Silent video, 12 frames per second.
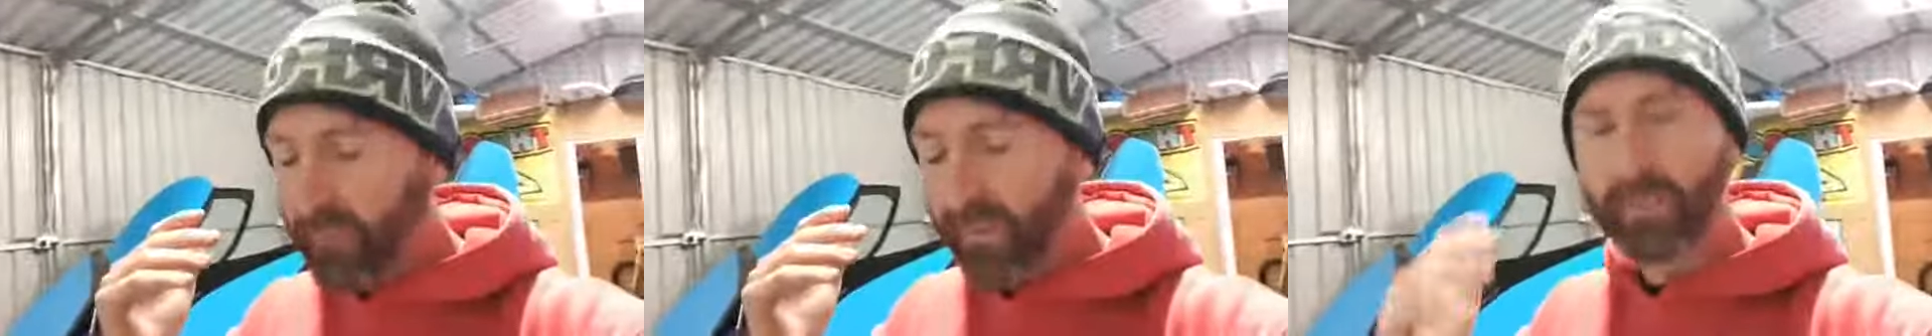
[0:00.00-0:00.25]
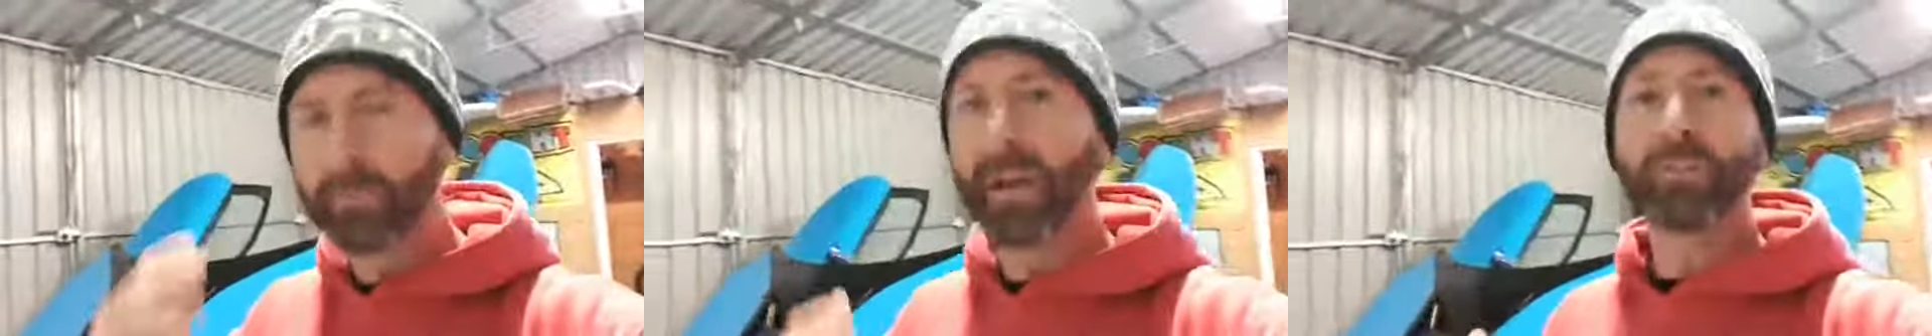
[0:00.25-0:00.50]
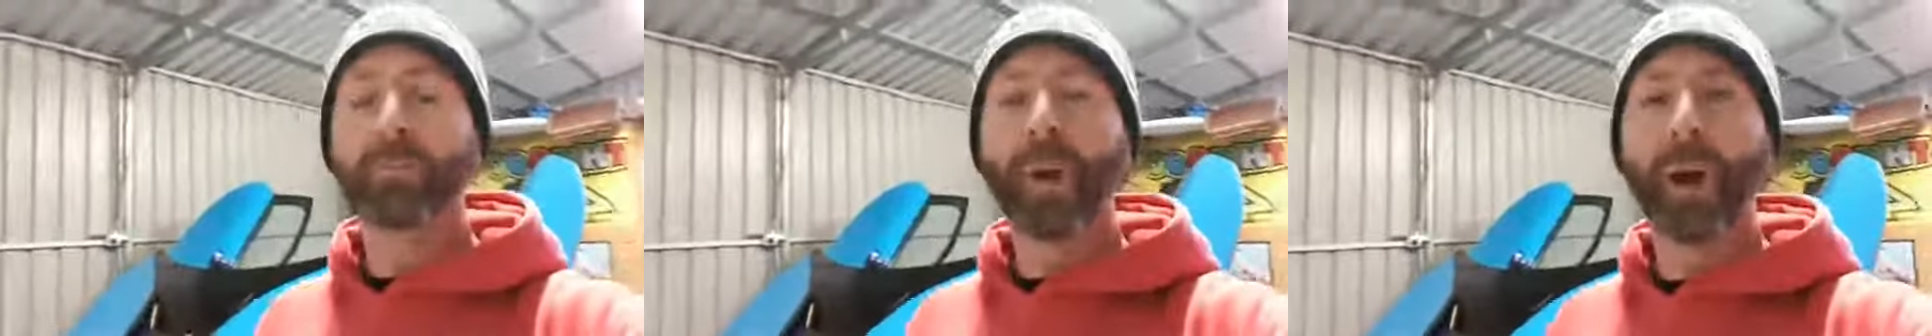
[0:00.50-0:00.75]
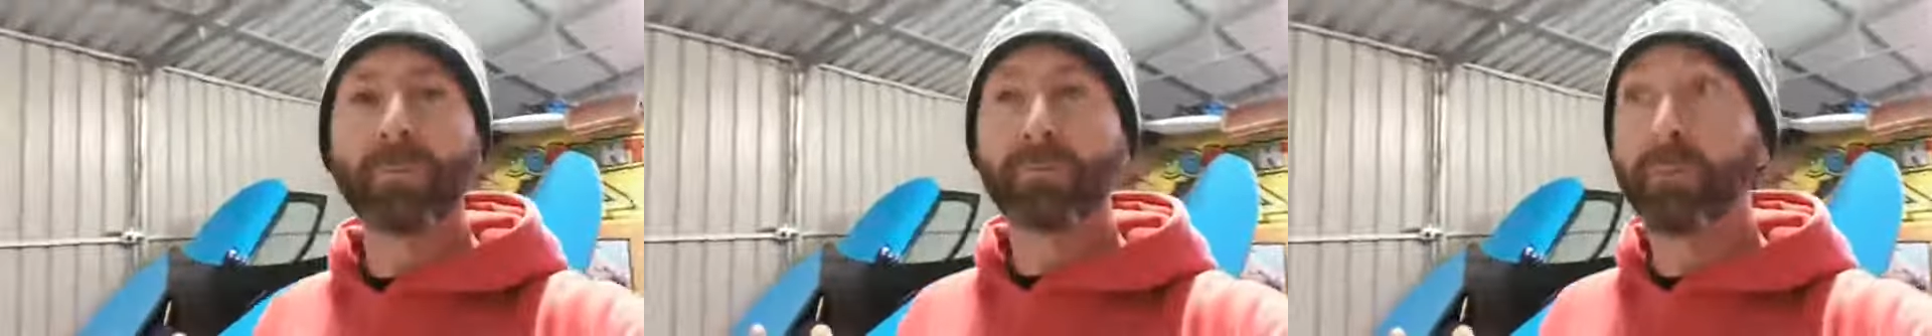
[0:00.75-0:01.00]
It's a massive
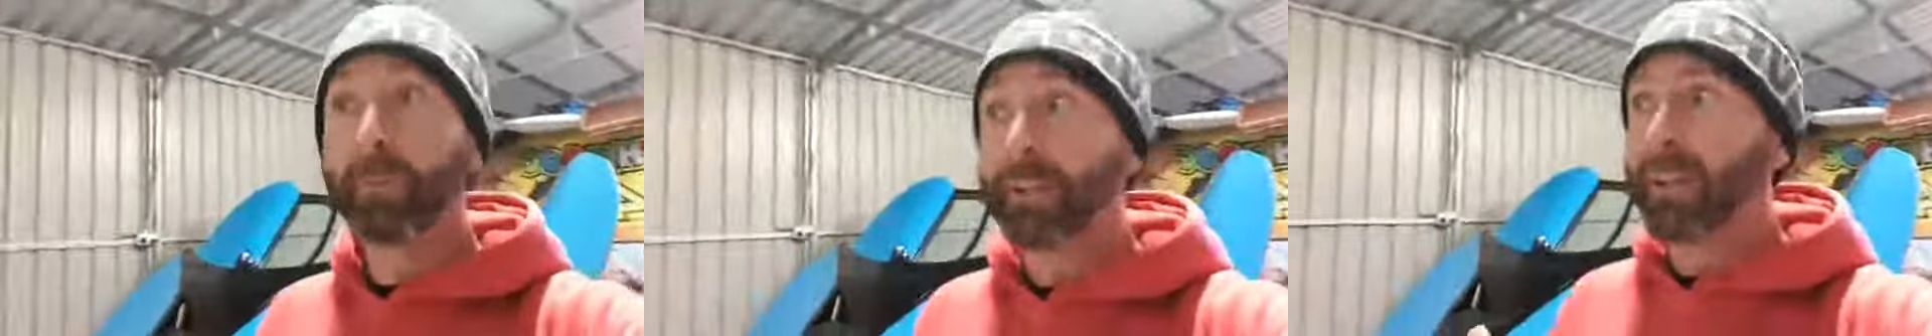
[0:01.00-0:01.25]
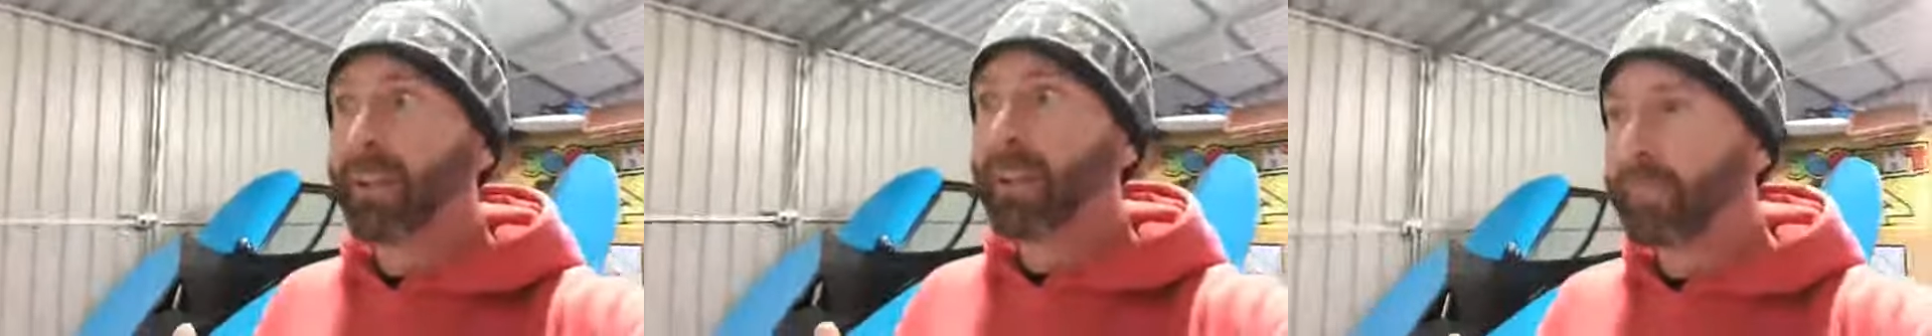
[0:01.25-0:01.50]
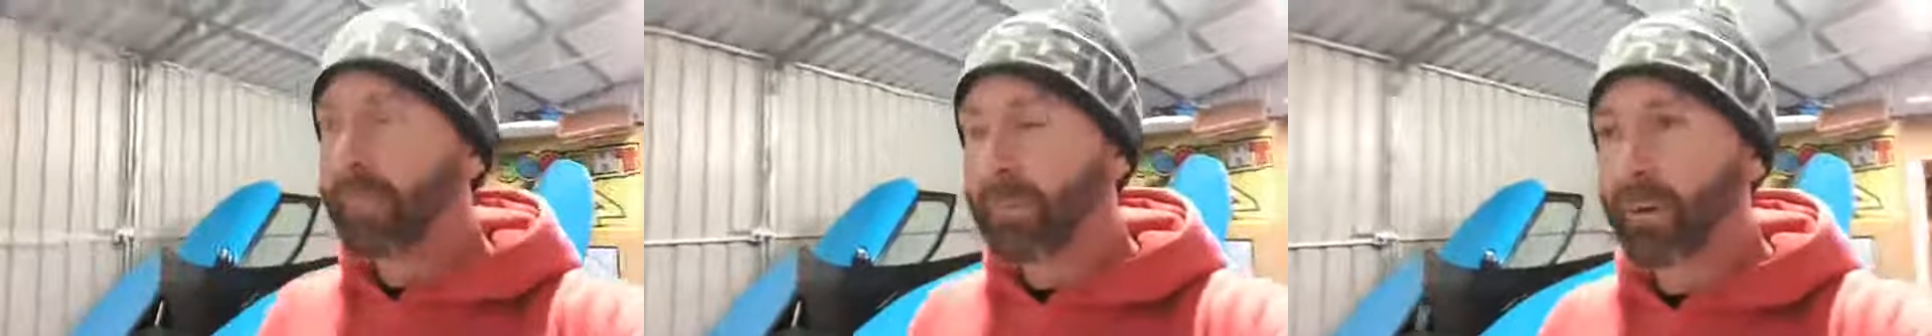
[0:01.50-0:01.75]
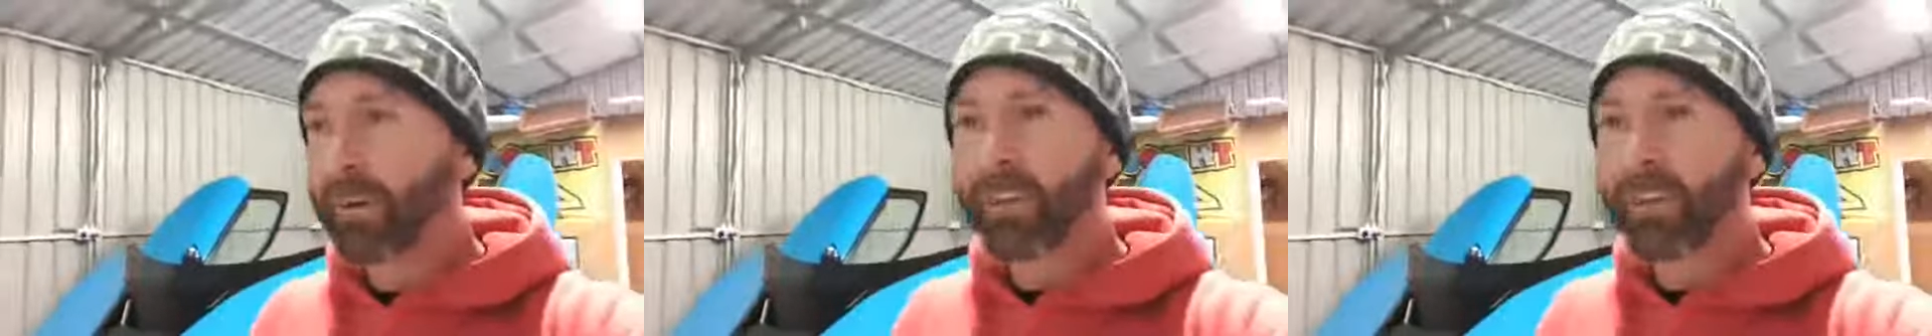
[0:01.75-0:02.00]
problem for me.
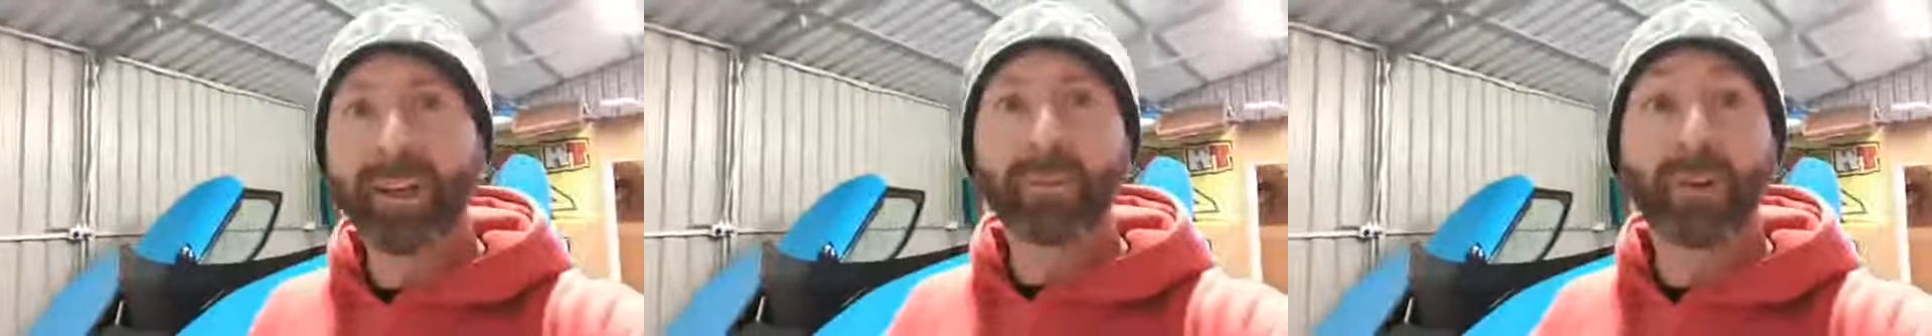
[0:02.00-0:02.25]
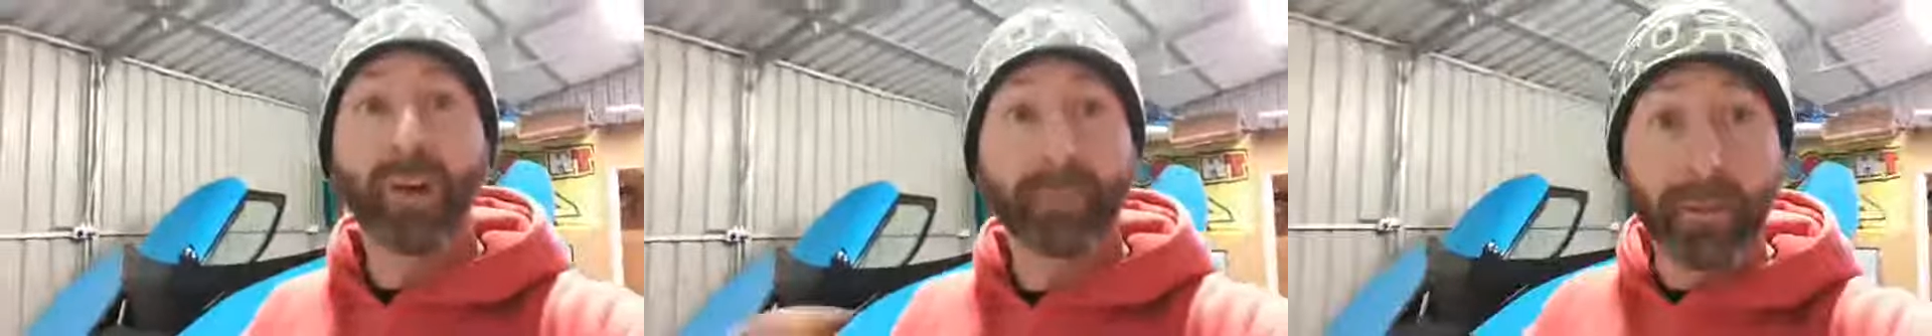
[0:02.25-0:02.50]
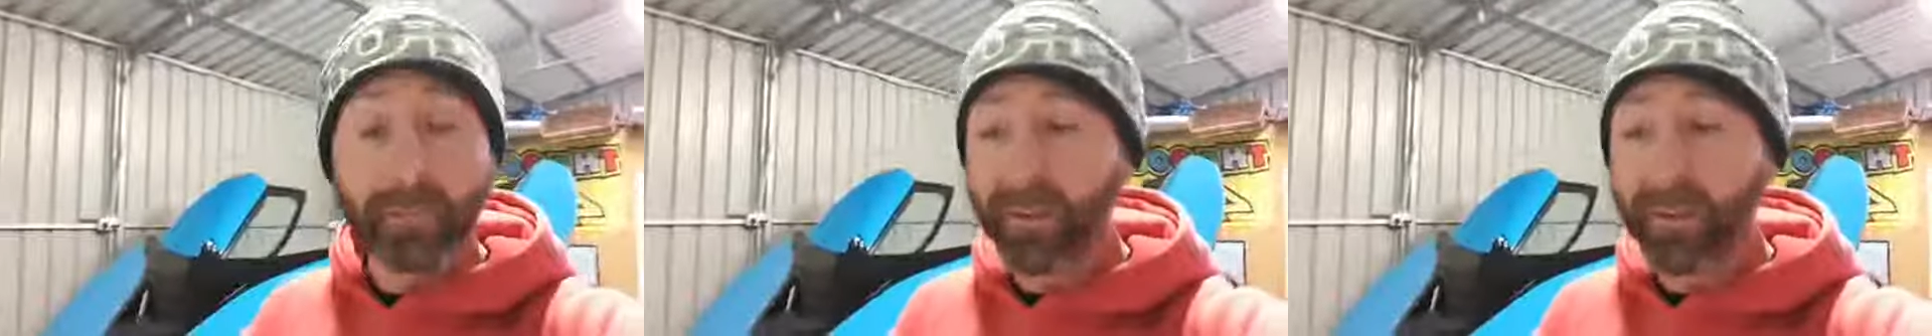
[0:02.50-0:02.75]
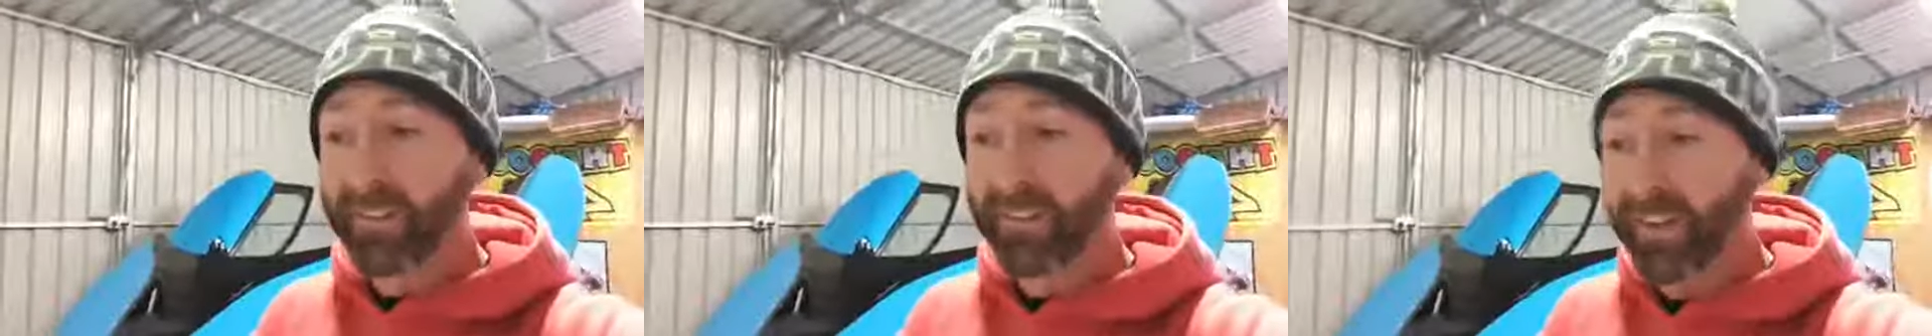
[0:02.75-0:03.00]
People are reaching out to all my
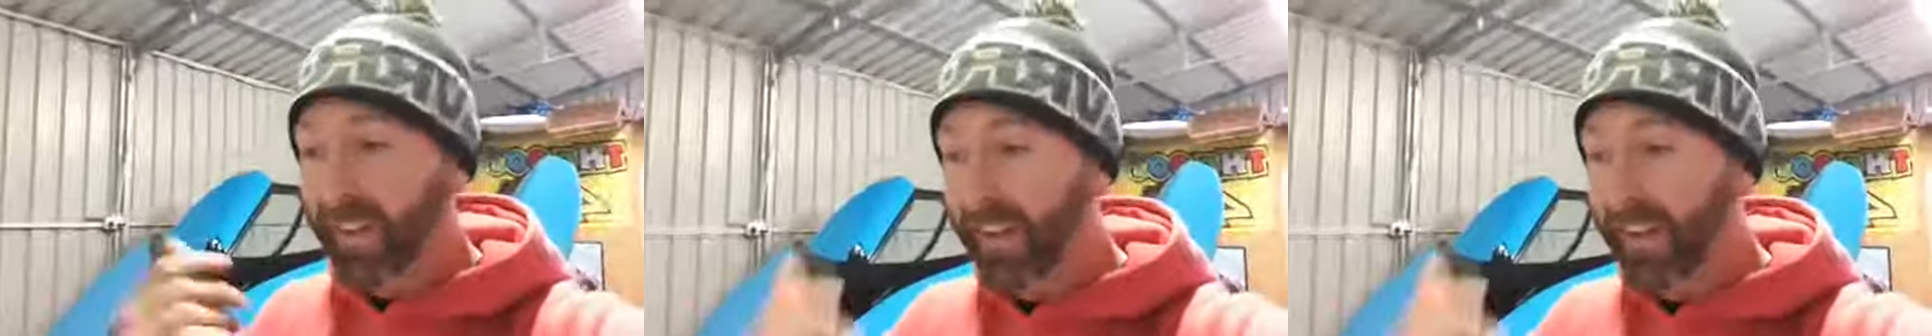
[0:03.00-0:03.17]
community saying,